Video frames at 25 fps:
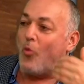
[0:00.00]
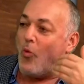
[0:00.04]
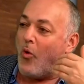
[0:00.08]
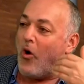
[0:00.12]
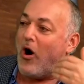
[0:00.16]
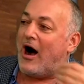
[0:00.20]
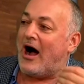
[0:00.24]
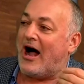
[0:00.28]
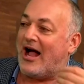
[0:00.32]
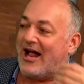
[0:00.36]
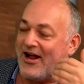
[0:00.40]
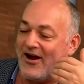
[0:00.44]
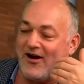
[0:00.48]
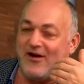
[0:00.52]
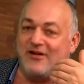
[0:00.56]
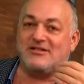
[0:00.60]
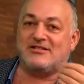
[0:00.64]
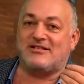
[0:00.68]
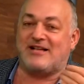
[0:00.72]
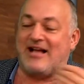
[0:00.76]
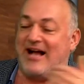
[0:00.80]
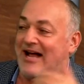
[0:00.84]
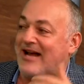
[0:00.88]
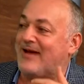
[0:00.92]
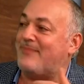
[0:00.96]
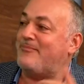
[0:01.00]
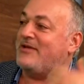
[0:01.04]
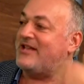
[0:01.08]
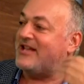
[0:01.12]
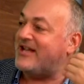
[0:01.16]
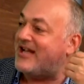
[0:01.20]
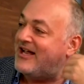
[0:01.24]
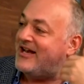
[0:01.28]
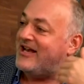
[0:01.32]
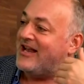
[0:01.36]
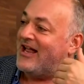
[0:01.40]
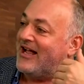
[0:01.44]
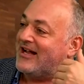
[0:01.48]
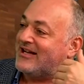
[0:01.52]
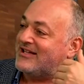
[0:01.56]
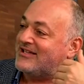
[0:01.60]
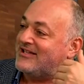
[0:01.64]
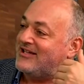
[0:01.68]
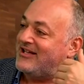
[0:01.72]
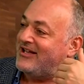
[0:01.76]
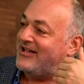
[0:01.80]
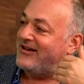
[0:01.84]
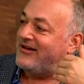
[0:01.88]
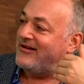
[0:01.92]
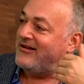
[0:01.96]
wires got to be
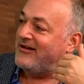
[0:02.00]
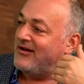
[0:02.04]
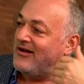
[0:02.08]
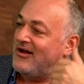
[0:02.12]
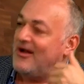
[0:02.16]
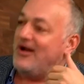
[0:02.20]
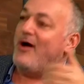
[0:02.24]
connected.